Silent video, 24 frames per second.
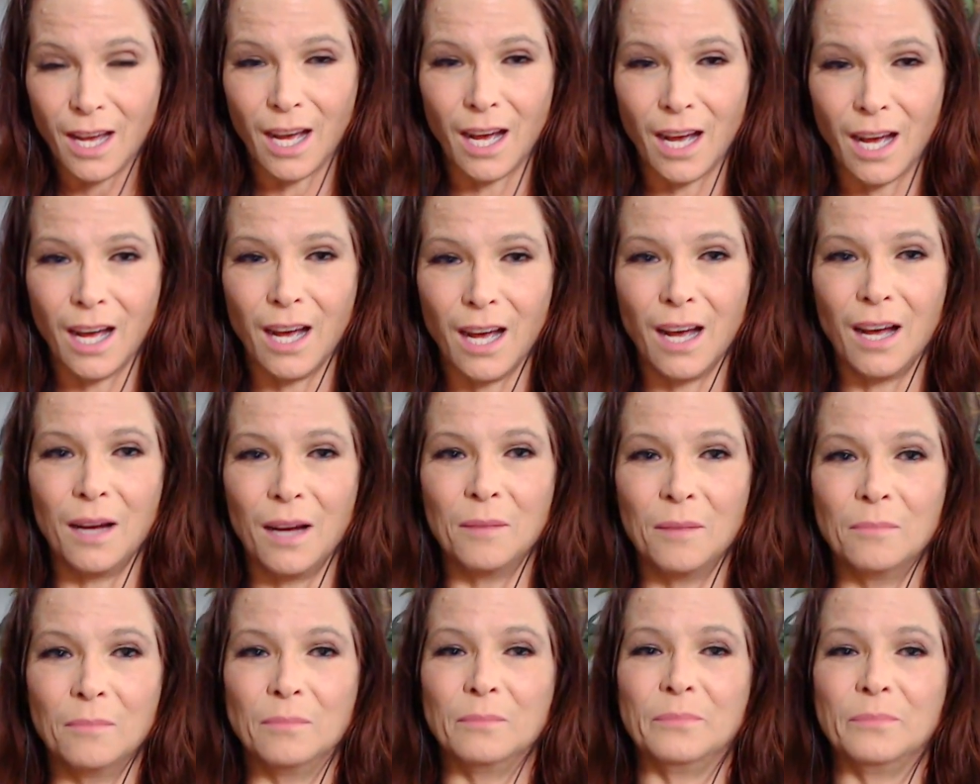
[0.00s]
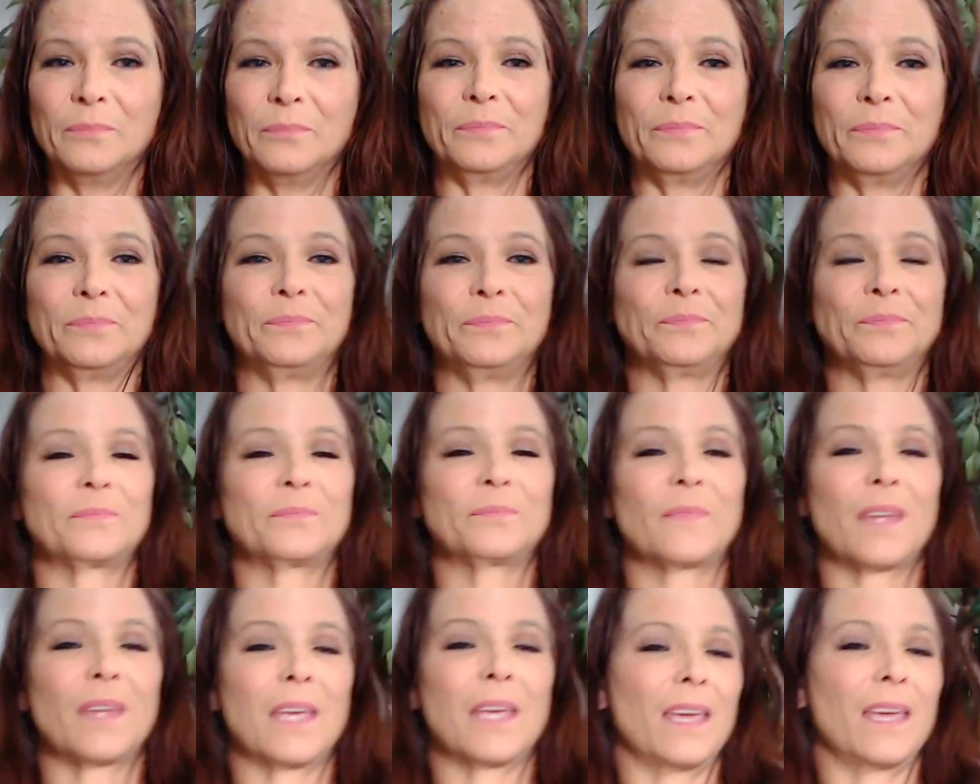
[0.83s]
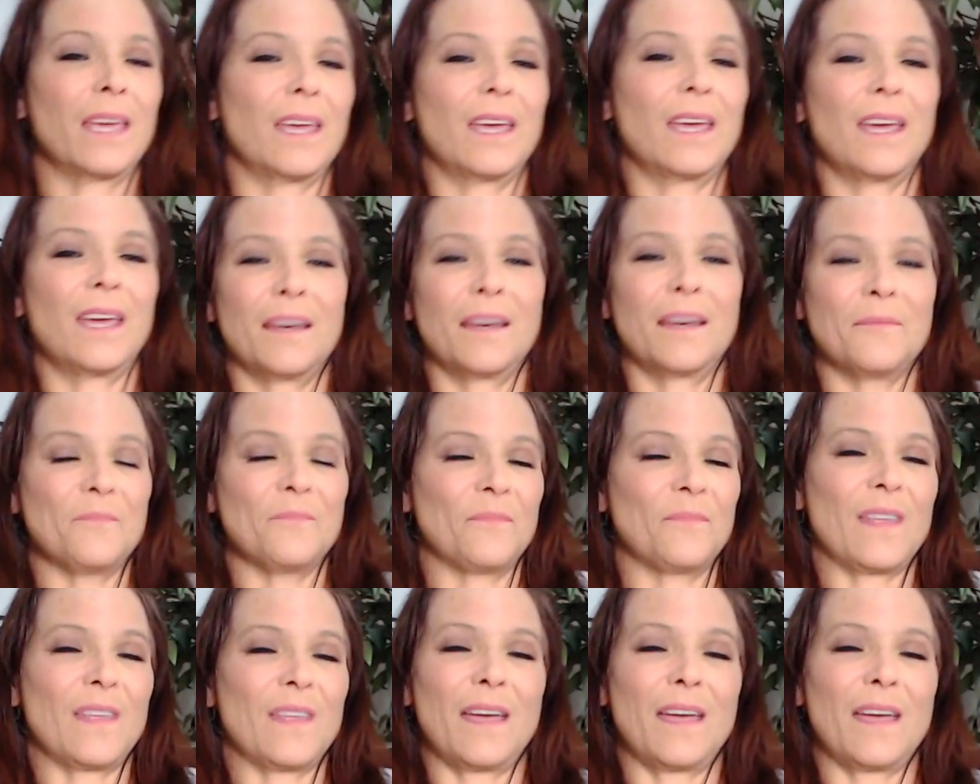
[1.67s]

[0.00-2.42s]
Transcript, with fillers: Um, yeah.